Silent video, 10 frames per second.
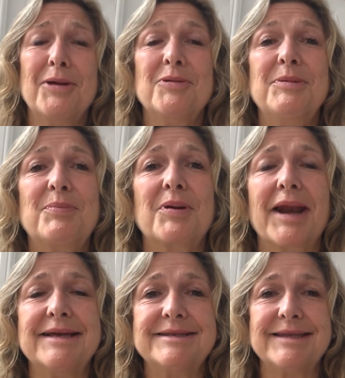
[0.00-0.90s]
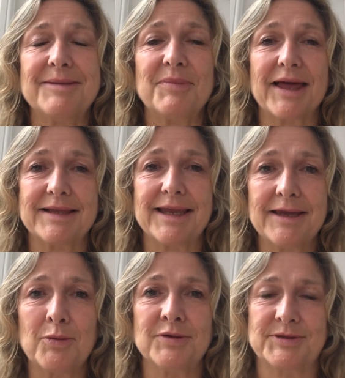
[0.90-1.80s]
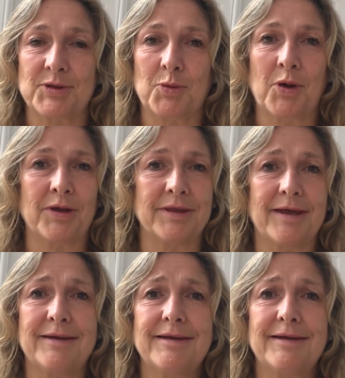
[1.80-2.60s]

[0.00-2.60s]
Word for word: We praised Him that He was the one